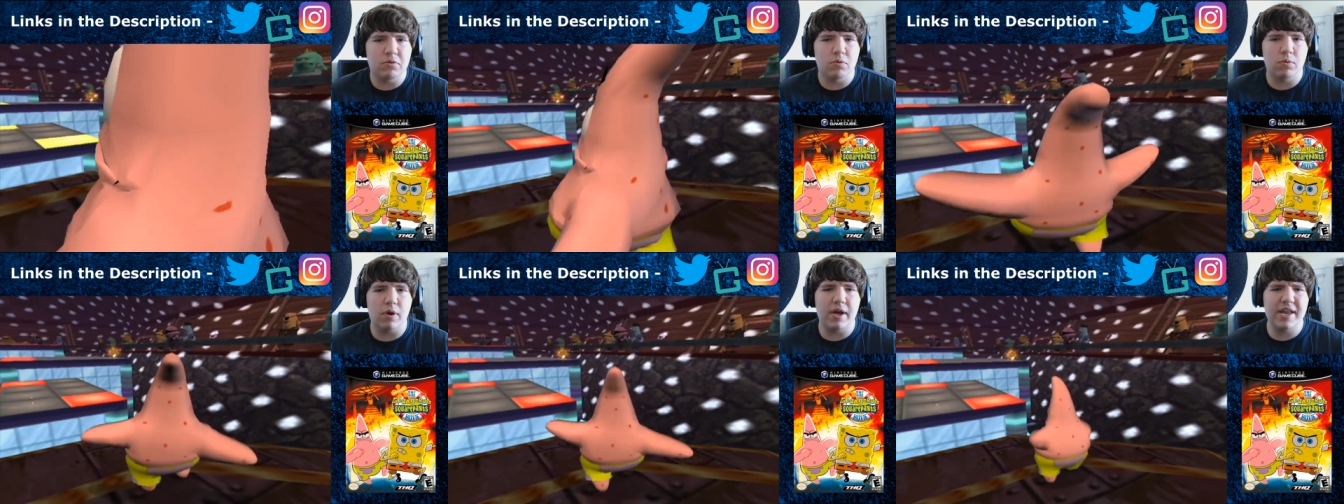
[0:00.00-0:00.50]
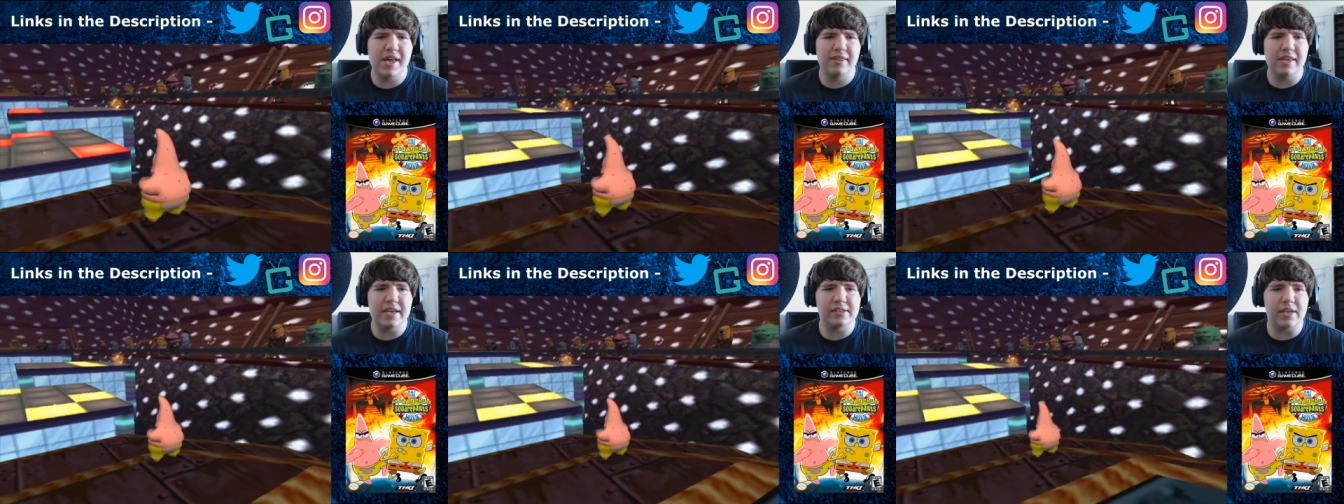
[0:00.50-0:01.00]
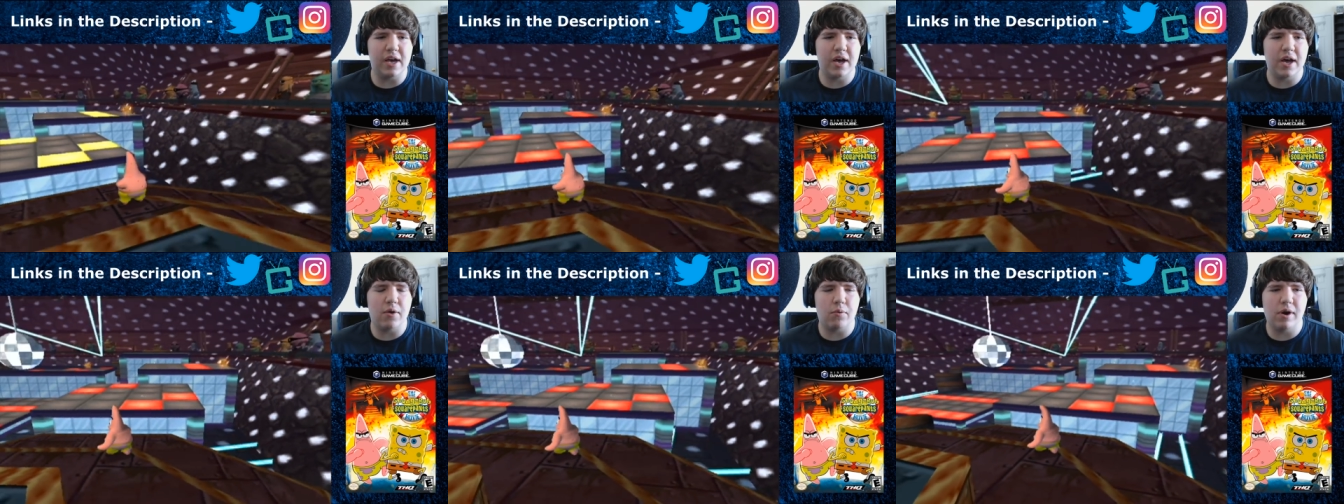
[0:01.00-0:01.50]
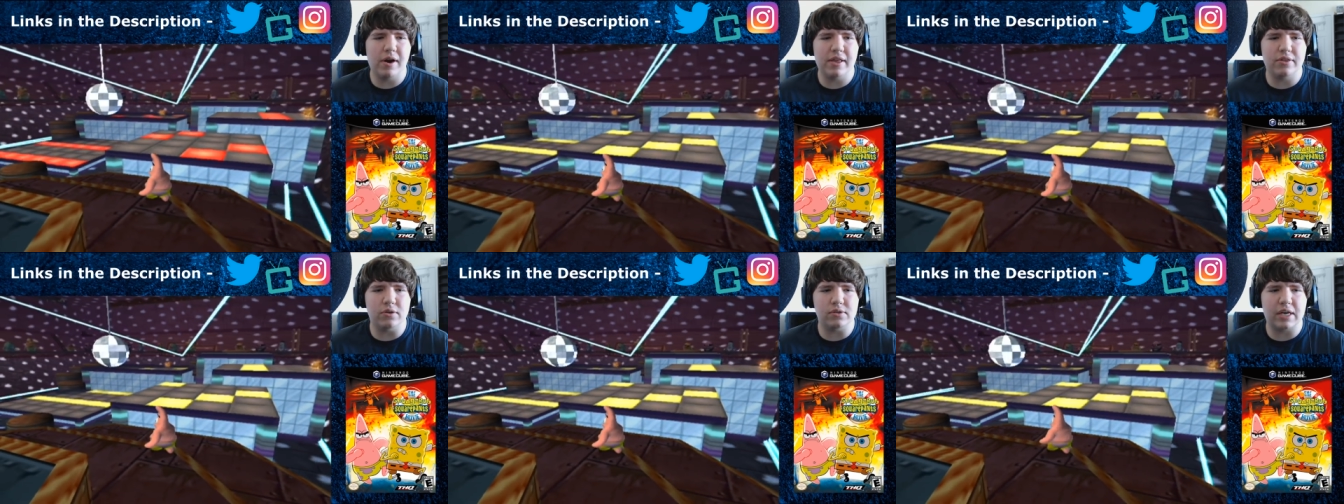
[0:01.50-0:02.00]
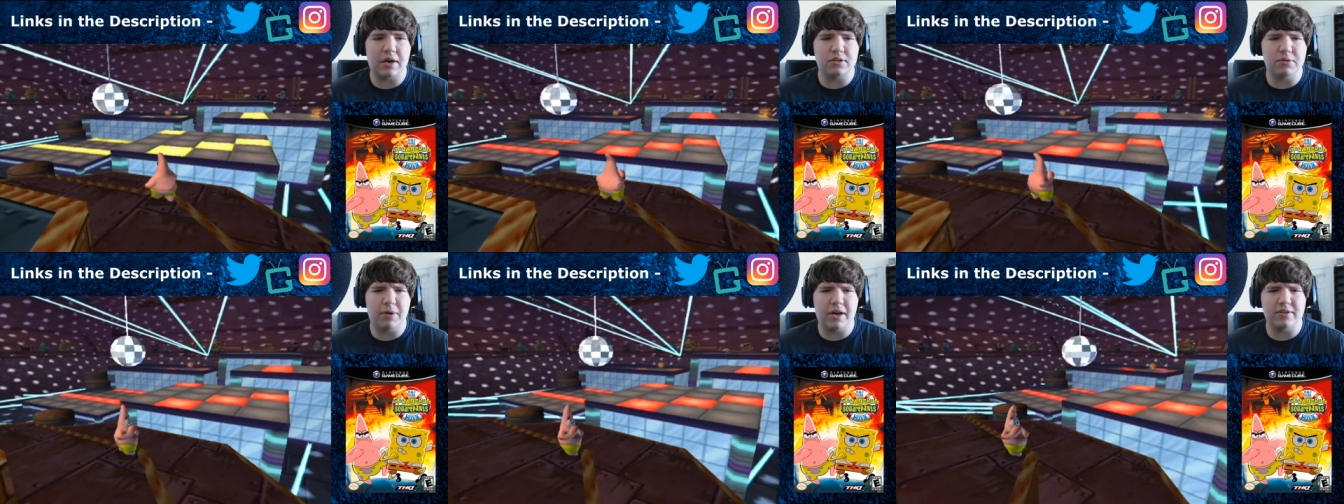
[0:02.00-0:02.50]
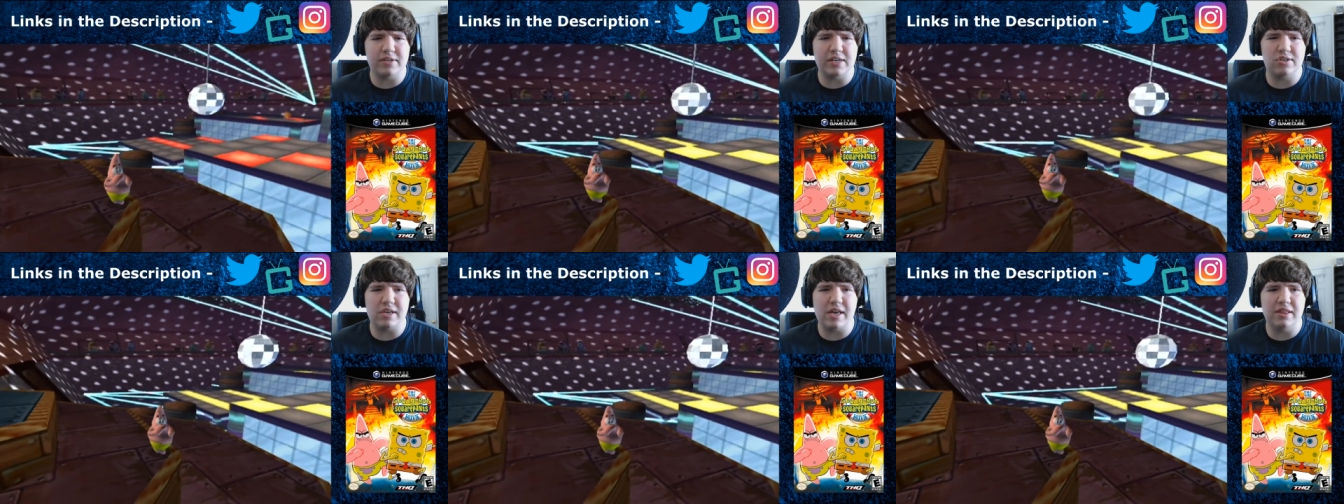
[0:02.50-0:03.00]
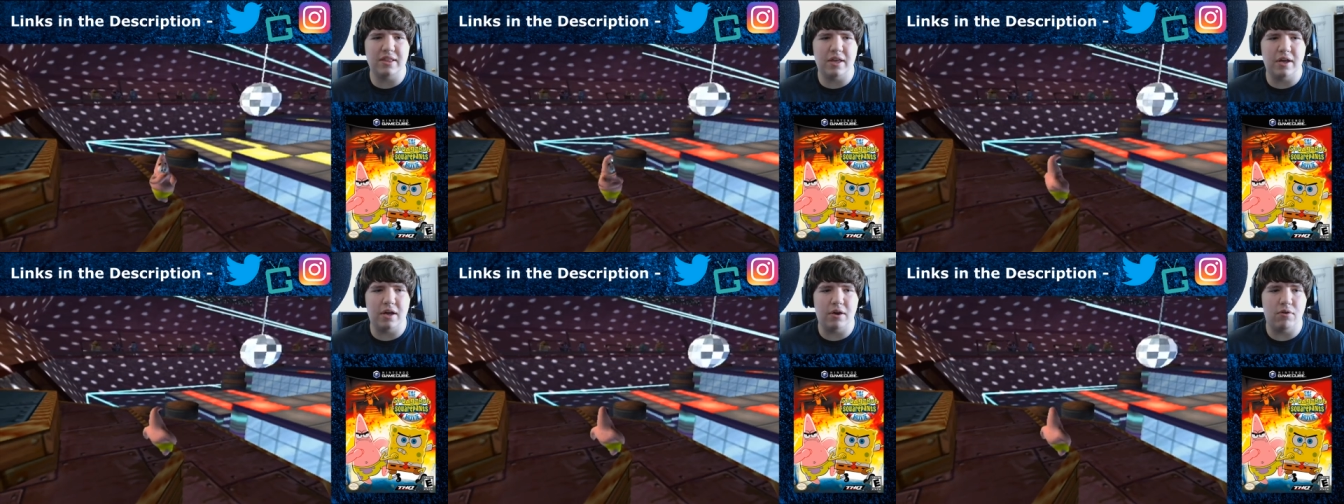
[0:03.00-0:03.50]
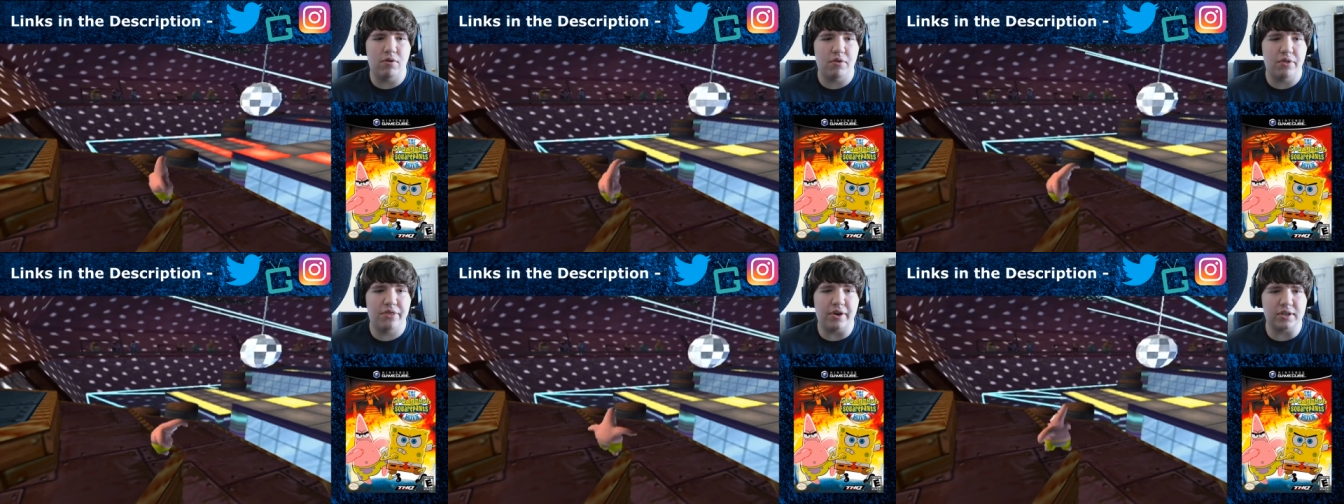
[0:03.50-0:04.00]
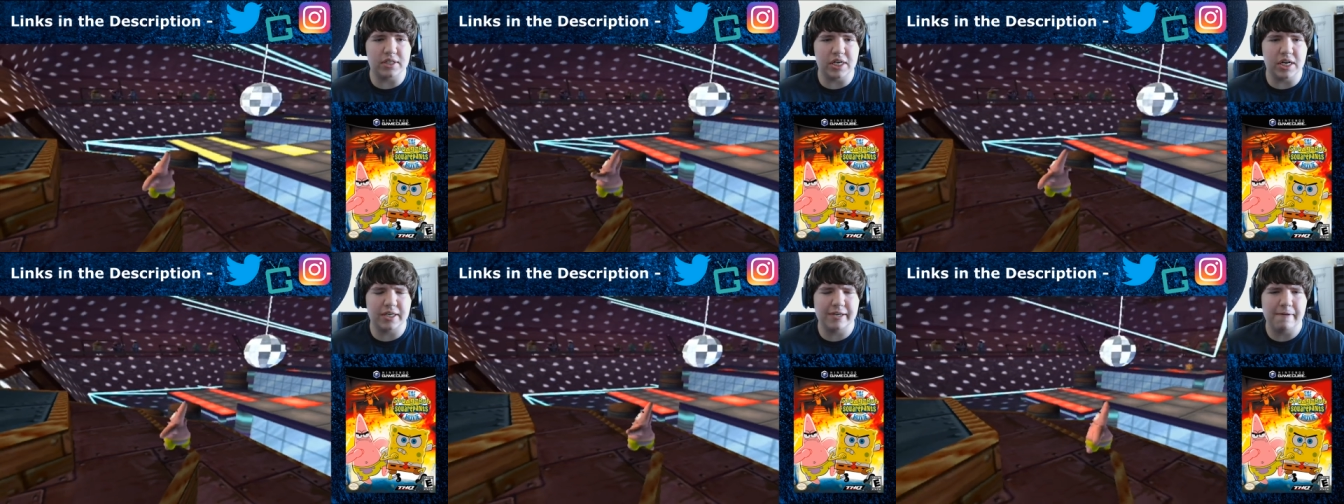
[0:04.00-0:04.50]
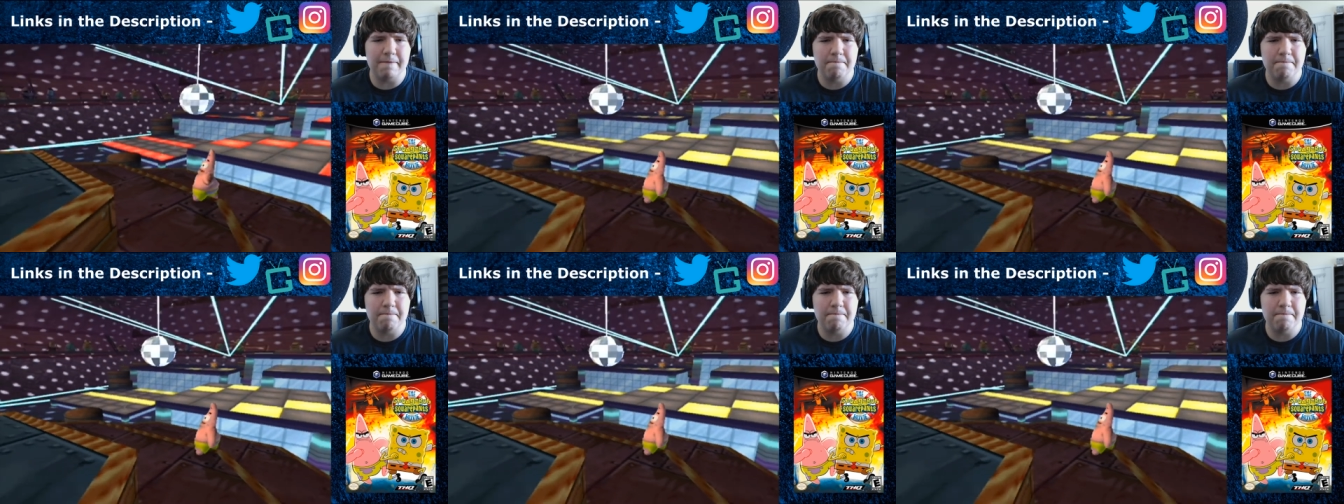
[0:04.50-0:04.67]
Were any of these, uh, were any of those character models actually in the Thug Tug